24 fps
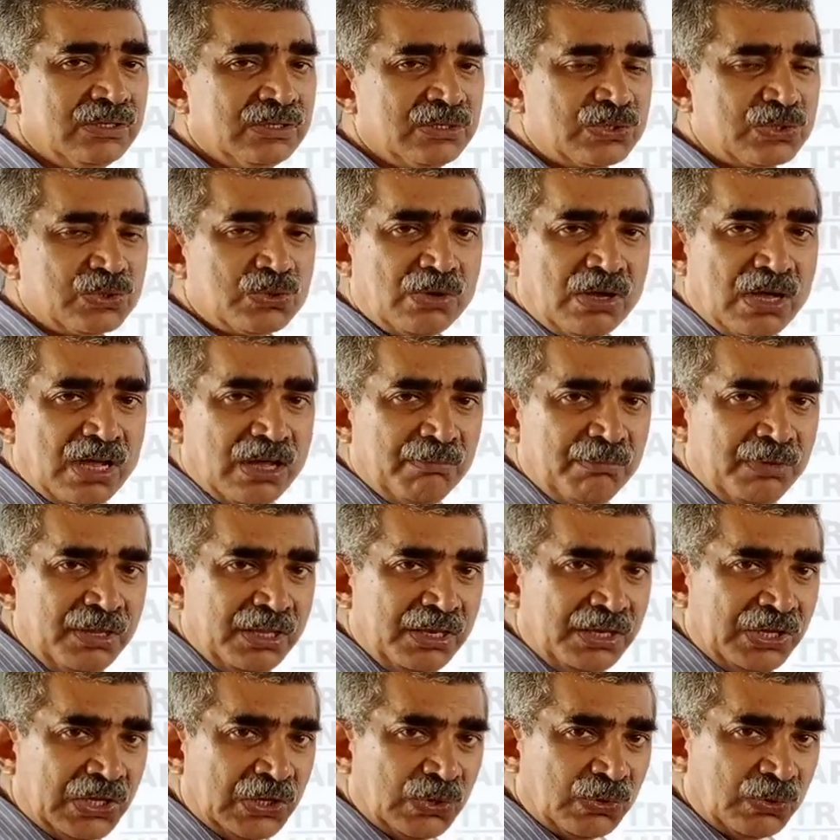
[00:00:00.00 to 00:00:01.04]
So
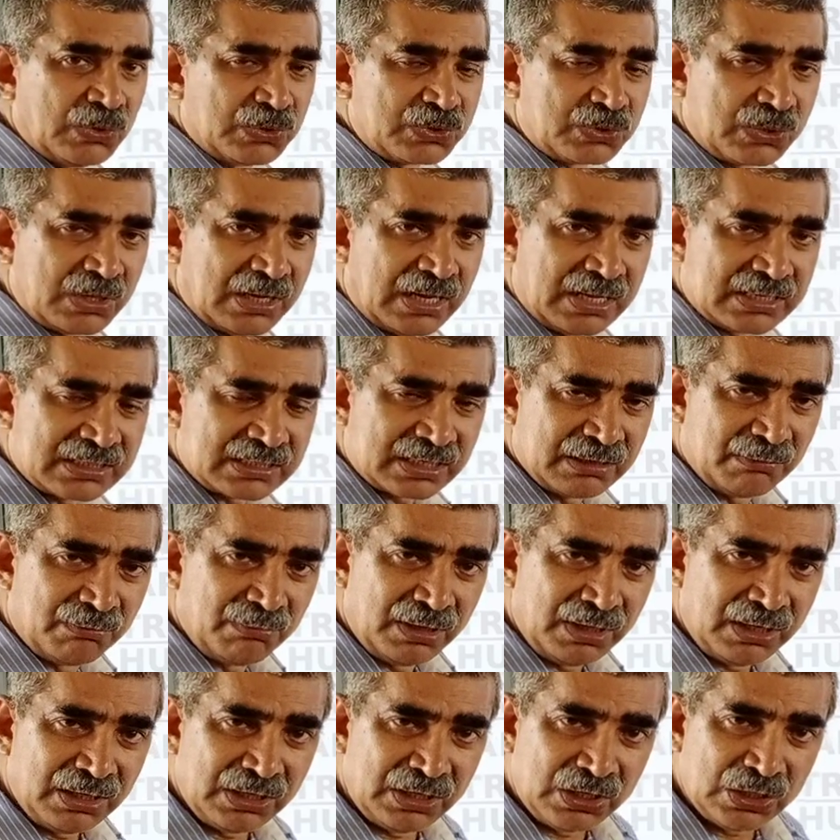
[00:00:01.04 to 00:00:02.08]
America also has
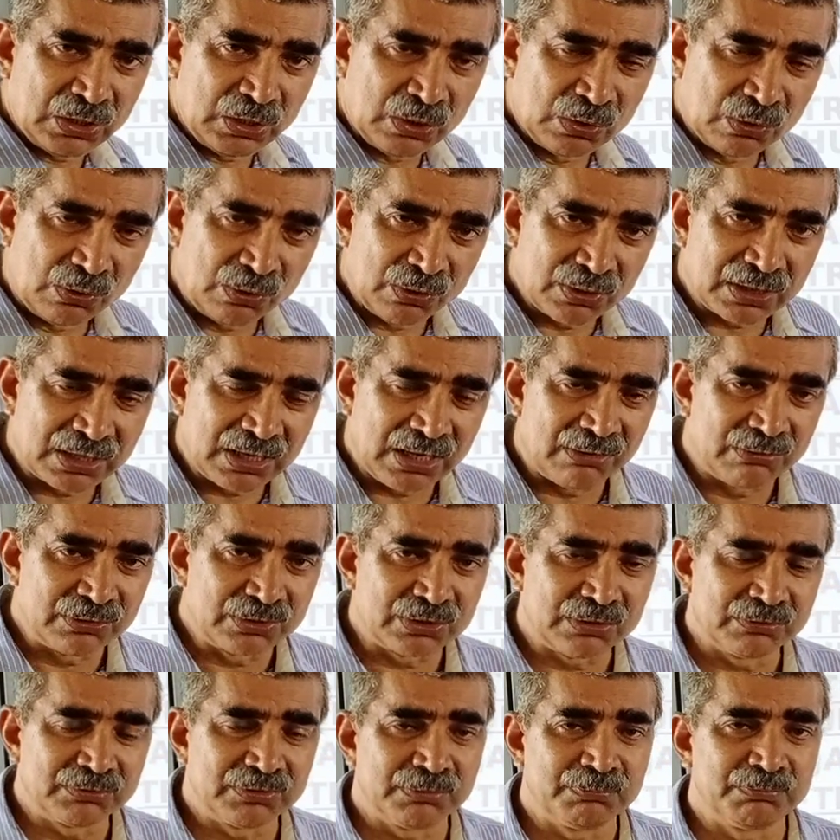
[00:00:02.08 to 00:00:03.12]
completely gone out
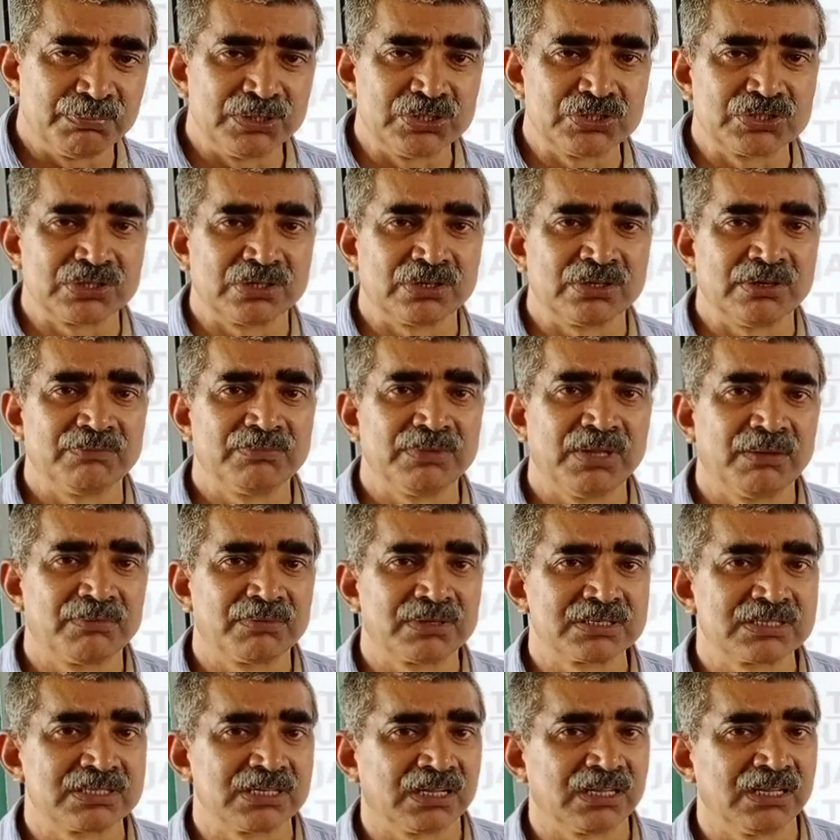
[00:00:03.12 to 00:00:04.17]
of the picture after
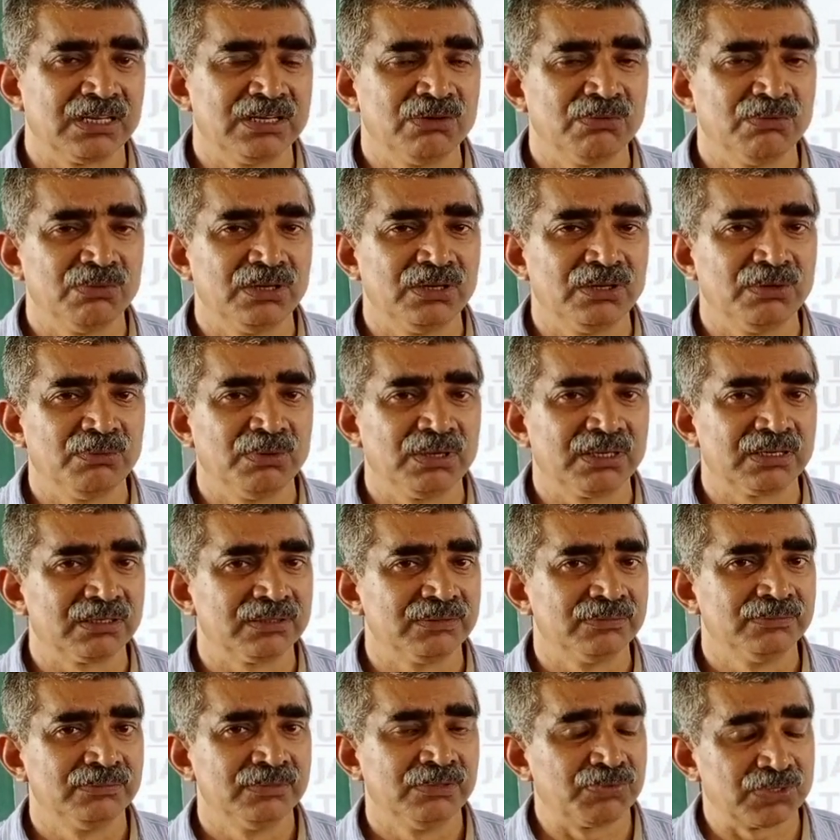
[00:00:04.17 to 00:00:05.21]
Second World War.
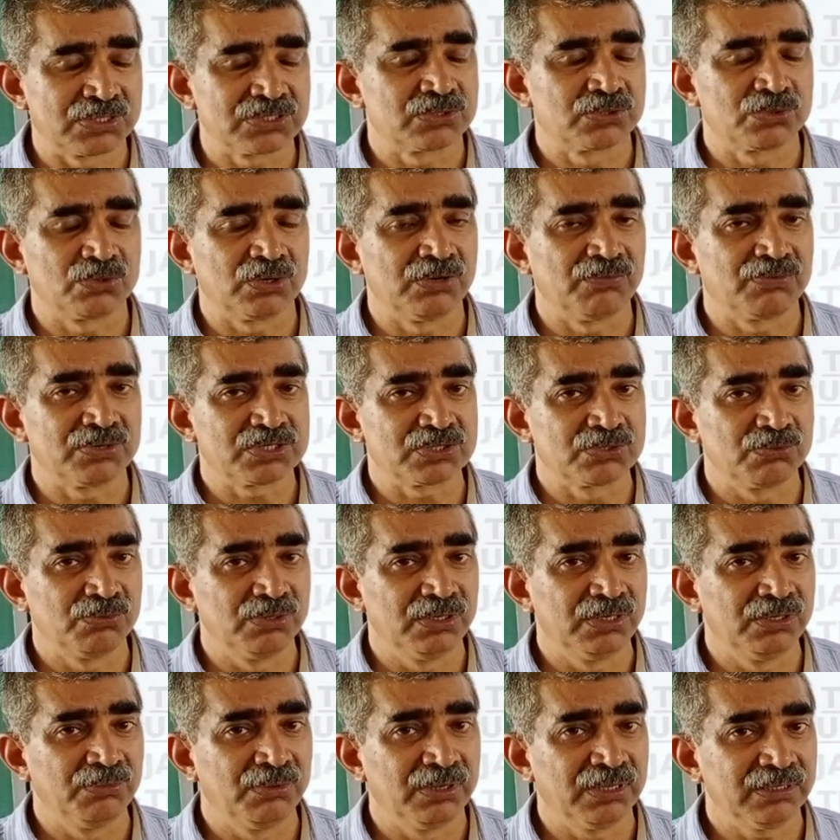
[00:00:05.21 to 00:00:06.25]
First
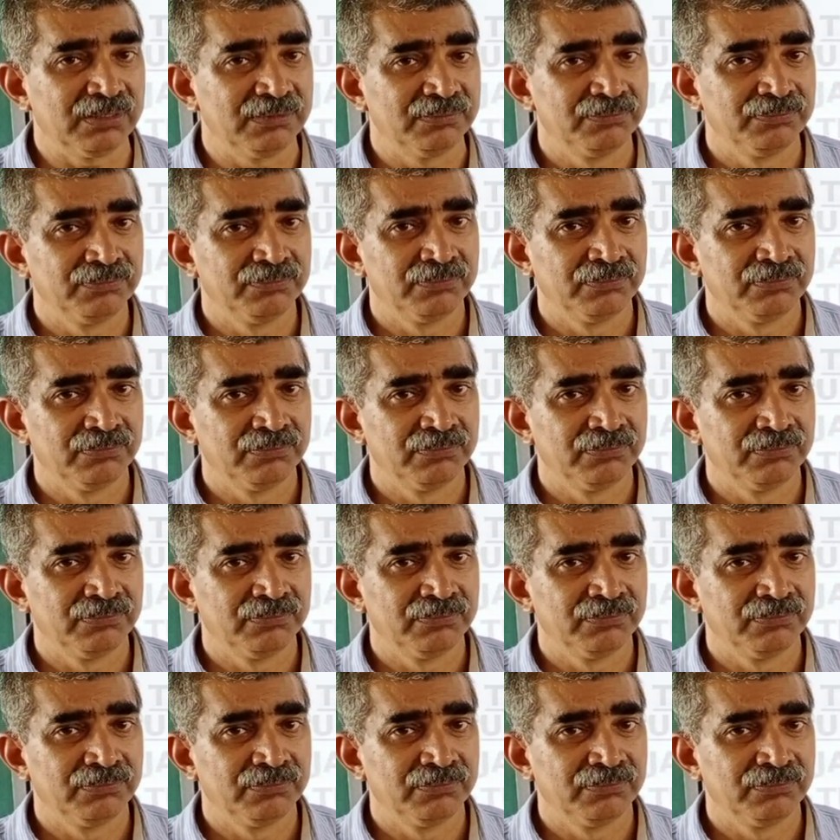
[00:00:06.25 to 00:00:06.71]
World War.